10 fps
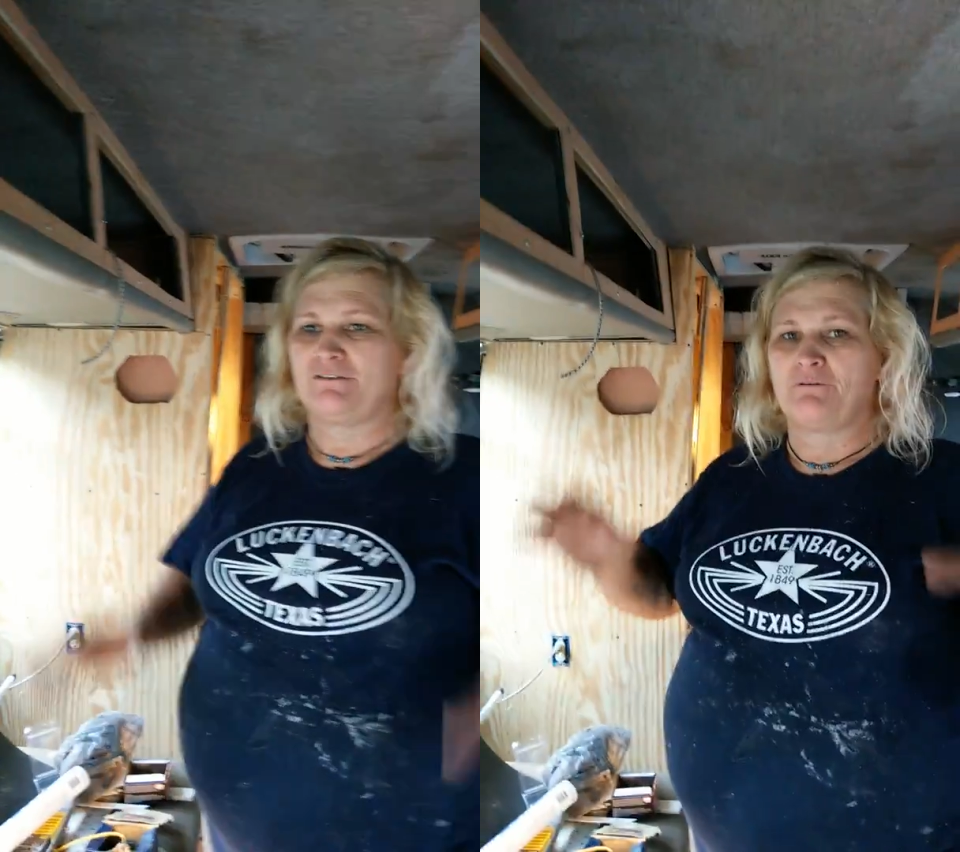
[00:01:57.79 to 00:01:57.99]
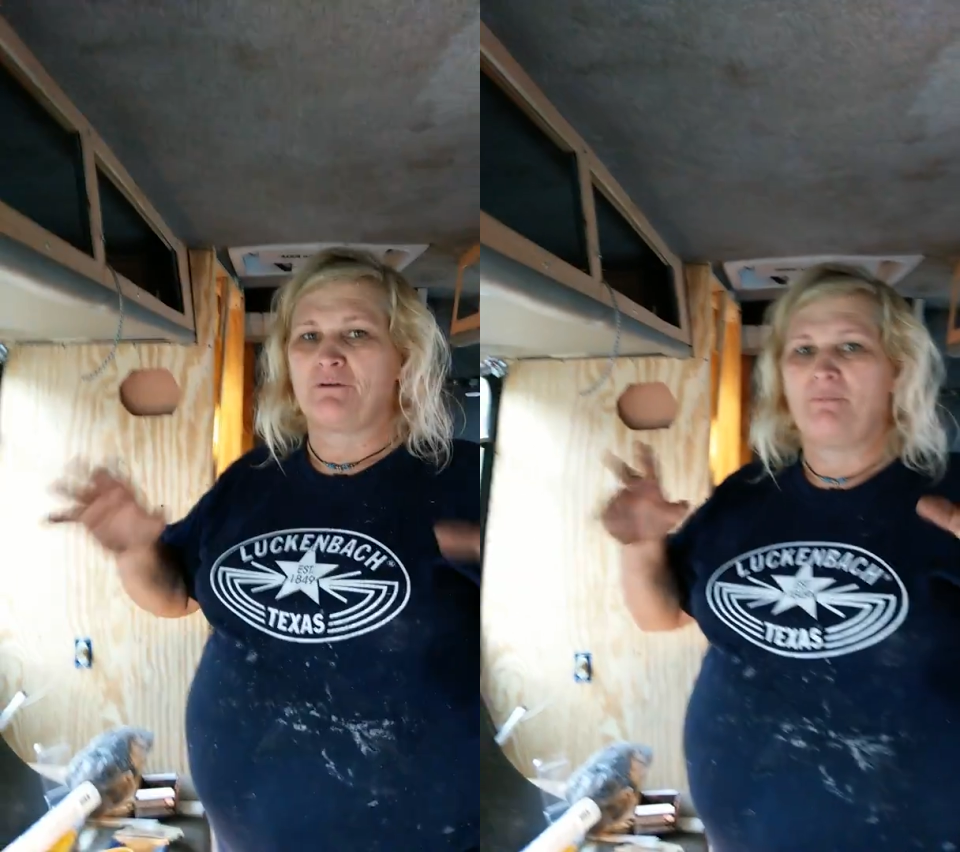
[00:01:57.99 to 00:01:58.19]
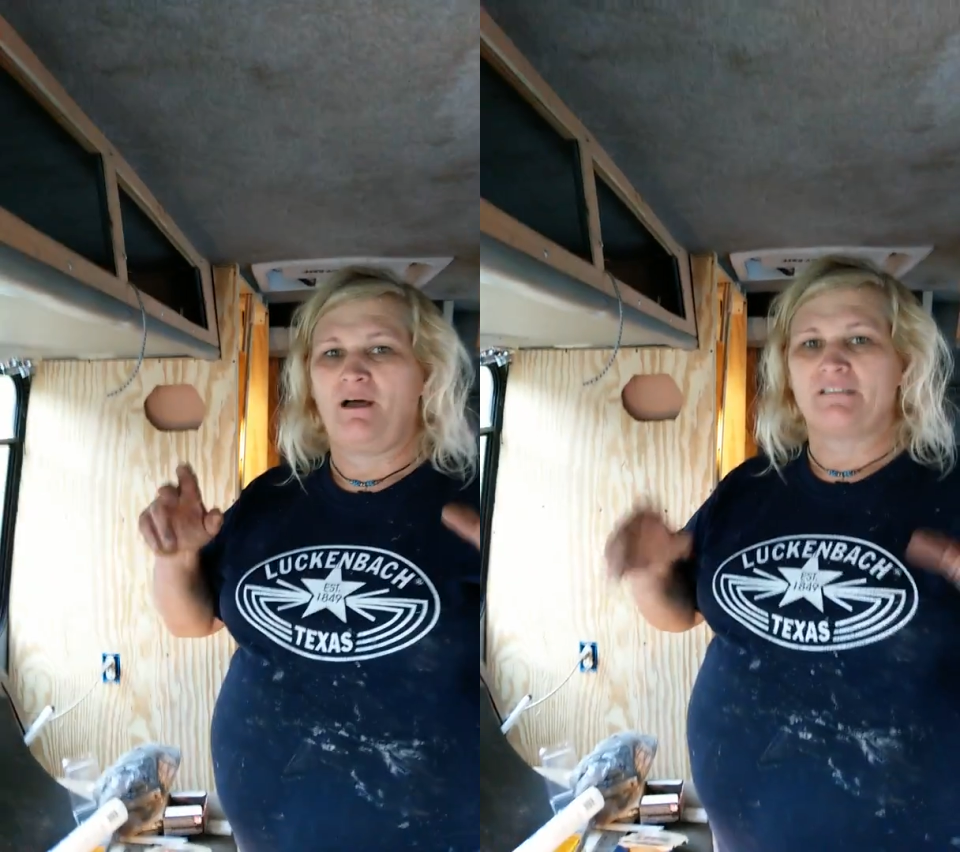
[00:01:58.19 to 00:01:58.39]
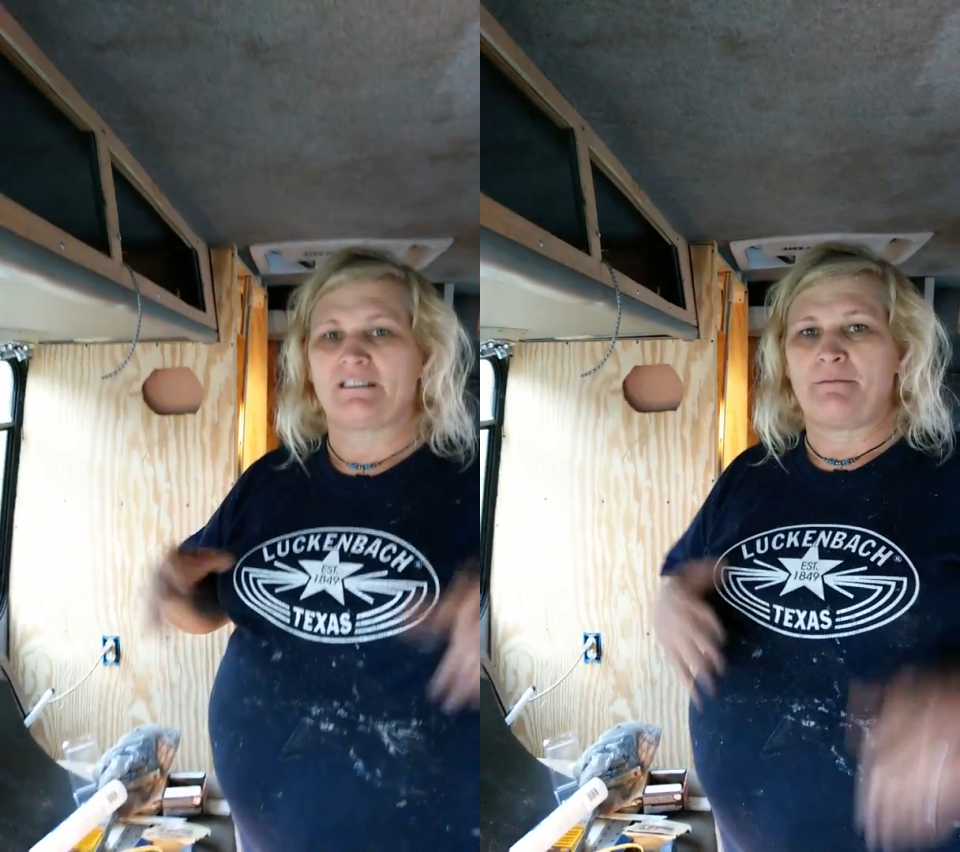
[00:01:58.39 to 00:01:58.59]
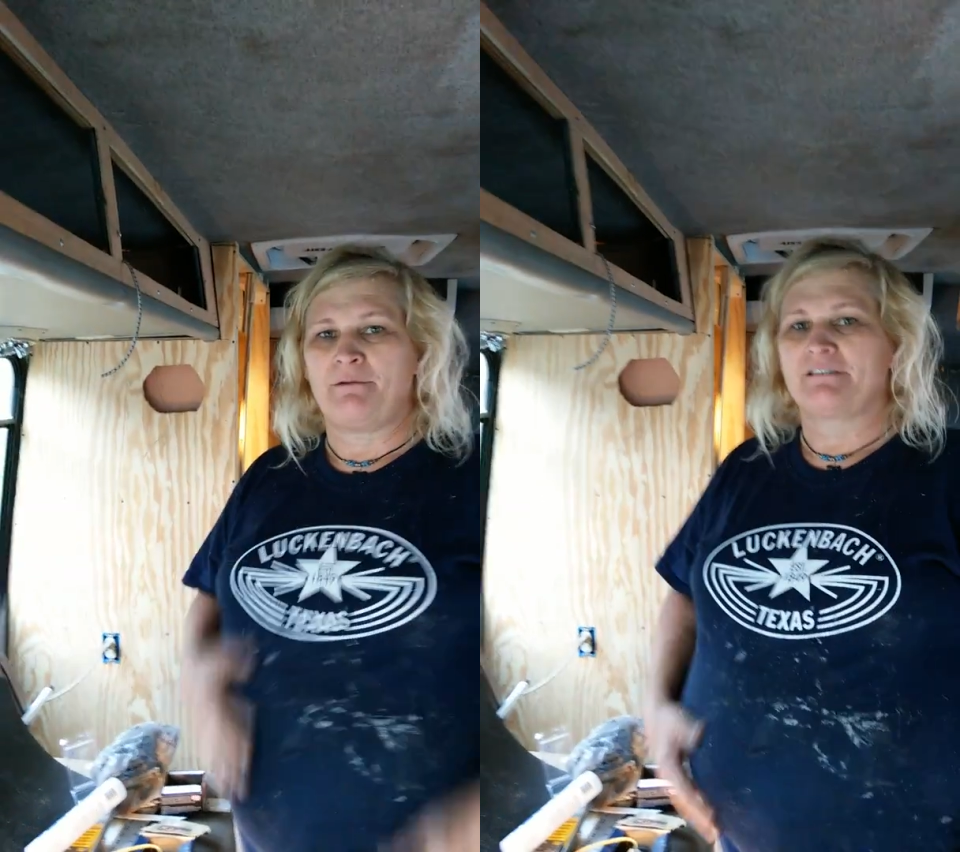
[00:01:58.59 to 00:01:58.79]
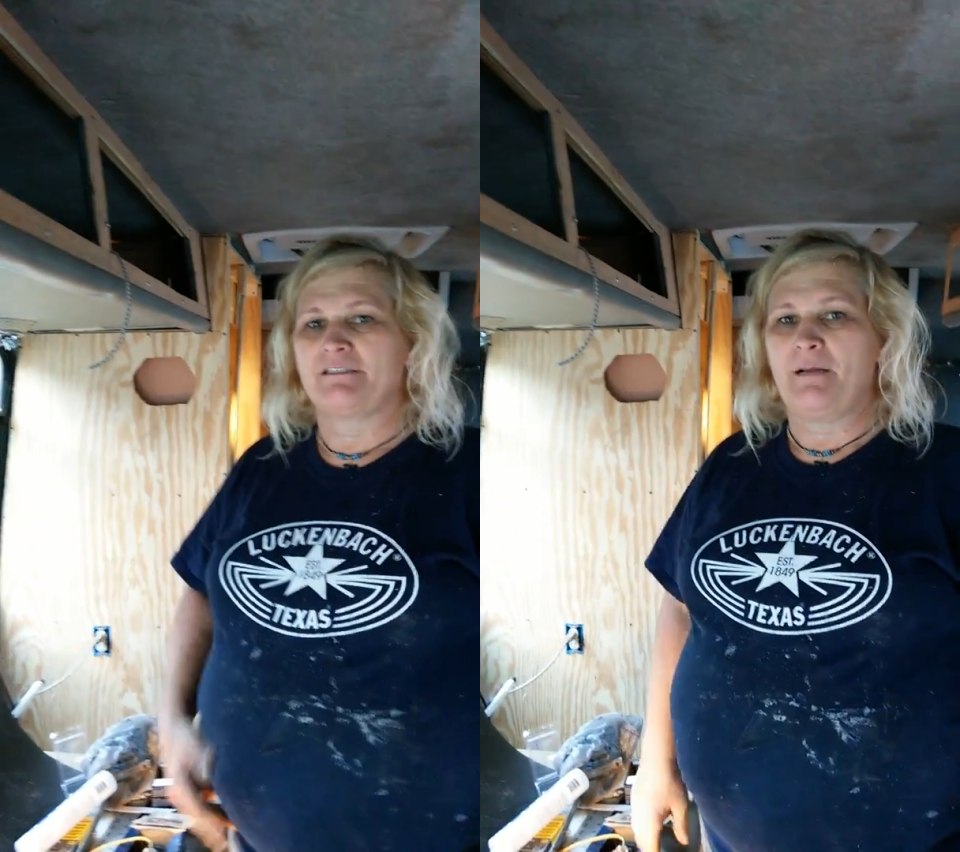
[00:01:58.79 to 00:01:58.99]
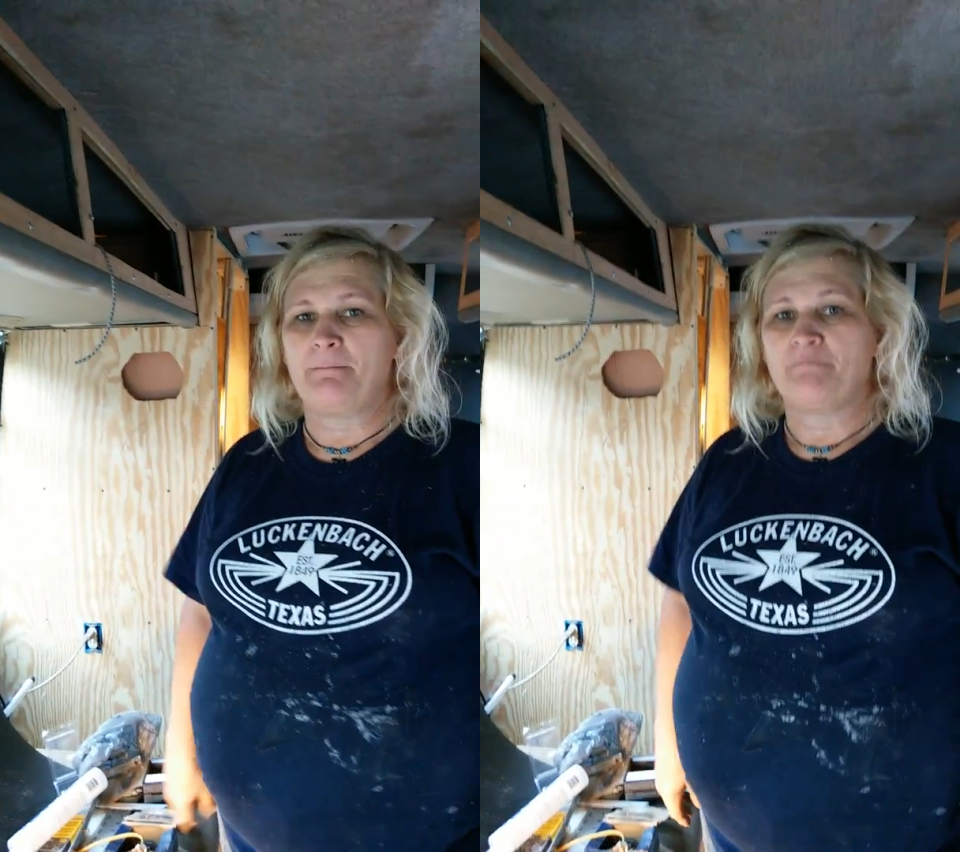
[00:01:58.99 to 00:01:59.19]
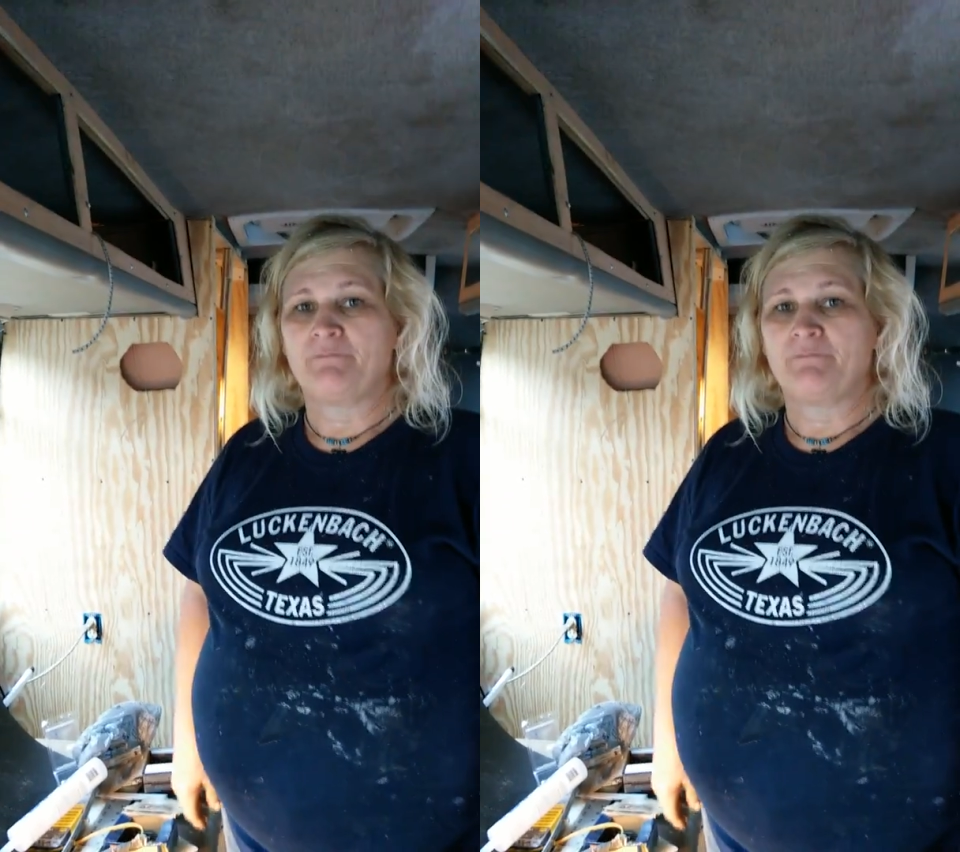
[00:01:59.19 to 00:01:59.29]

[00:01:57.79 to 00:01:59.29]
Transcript: tour bus I picked up.